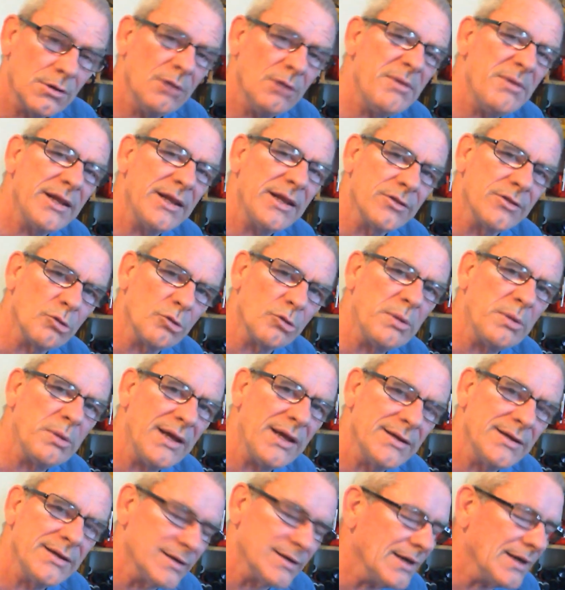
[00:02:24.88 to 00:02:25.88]
made and they're
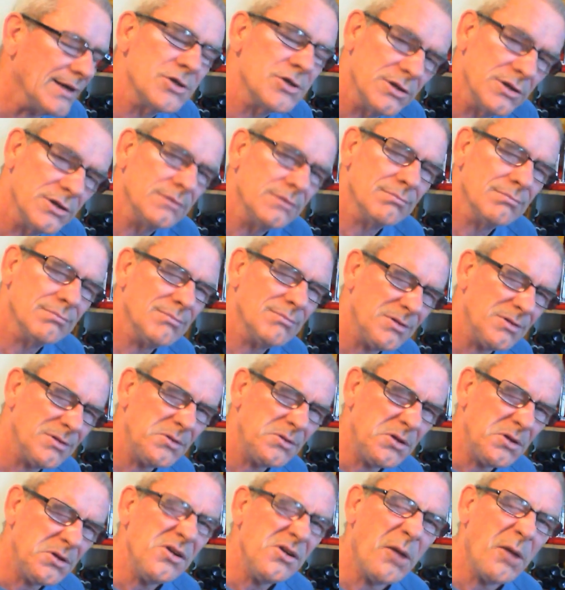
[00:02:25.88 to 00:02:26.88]
painted, actually,
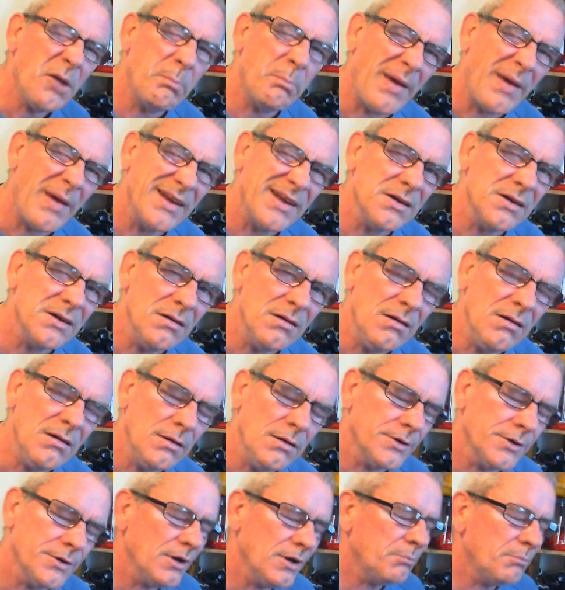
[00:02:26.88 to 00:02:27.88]
they're not bad at all.
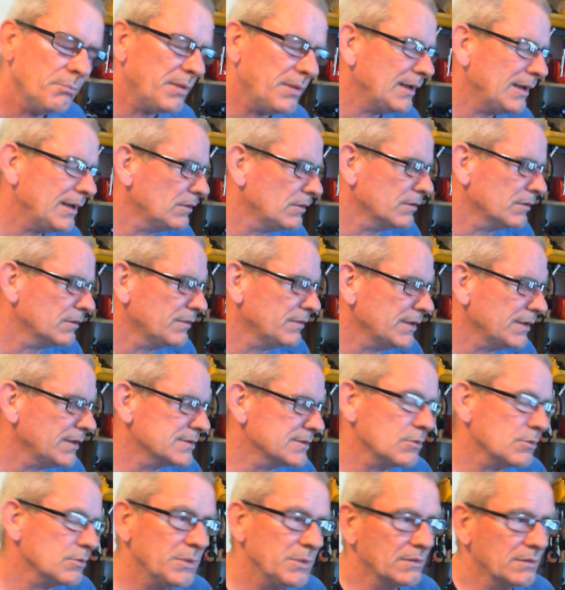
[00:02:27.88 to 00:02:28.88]
They're not bad looking things.
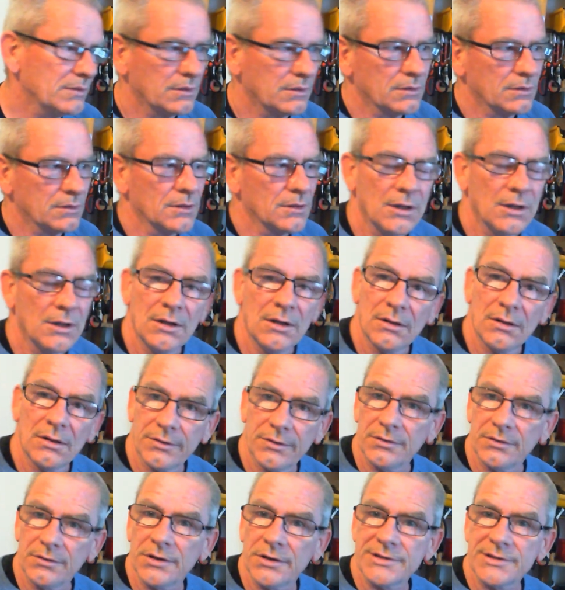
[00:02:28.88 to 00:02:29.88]
I mean,
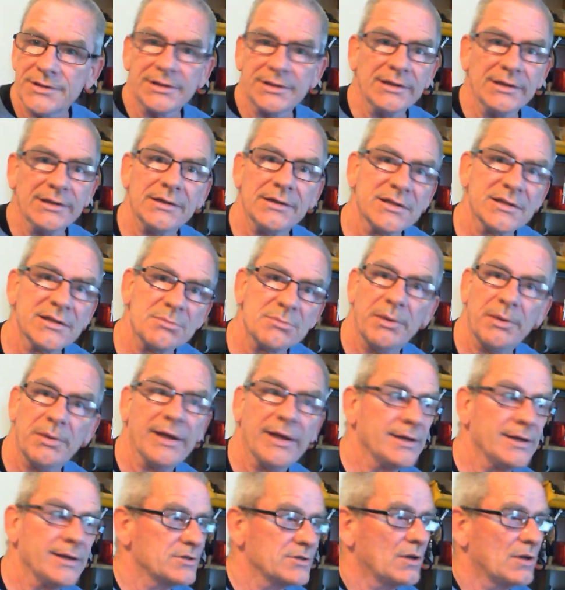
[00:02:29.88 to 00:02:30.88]
they're nice little
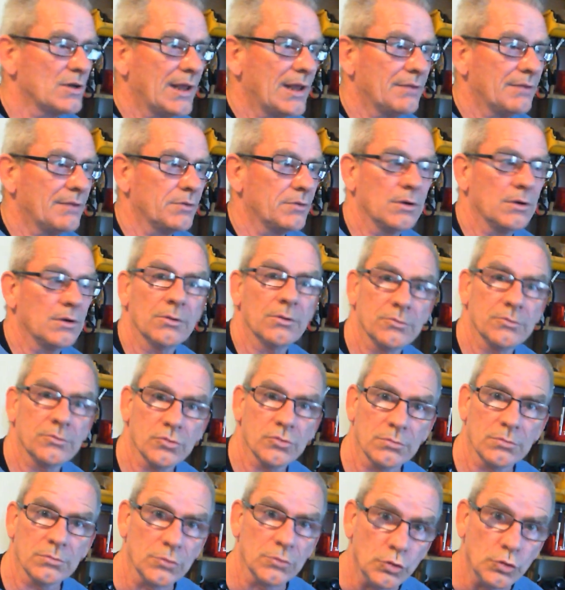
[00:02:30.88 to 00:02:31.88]
displays you'll have around your
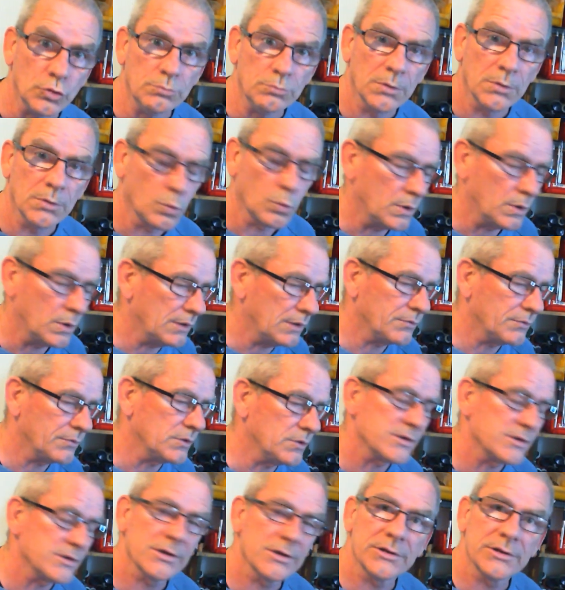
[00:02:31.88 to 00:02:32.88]
room or wherever you
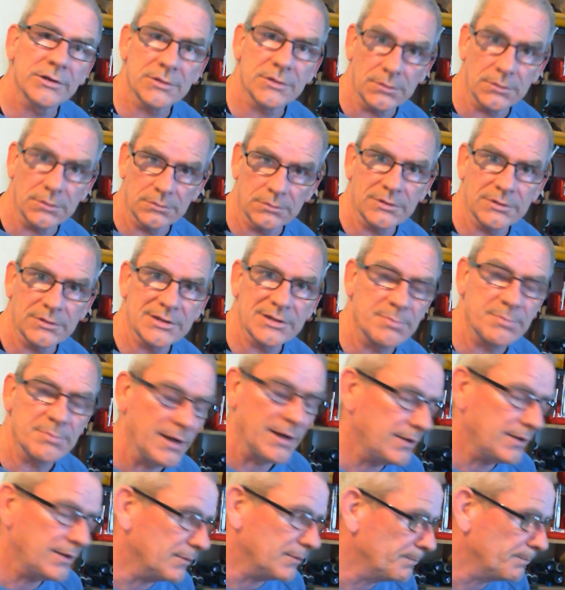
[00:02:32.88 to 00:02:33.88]
decide to
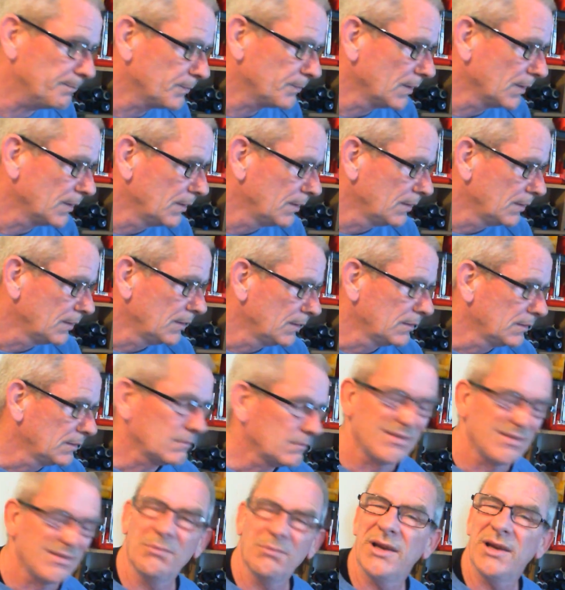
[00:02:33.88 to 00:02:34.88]
display them.
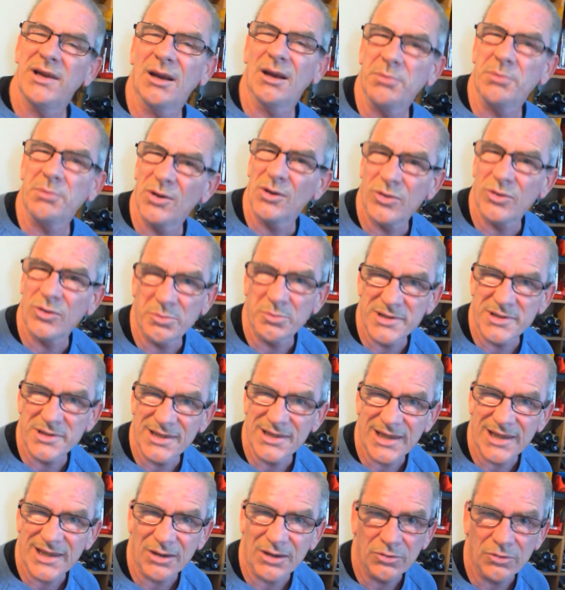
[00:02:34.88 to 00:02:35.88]
They may not be
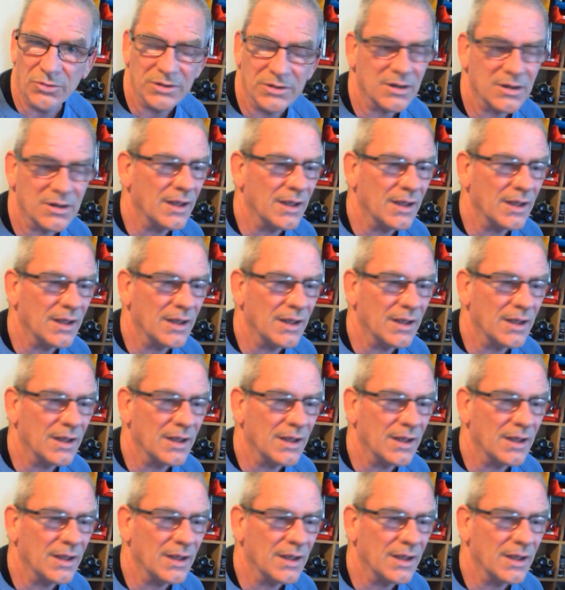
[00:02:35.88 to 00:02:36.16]
100% accurate,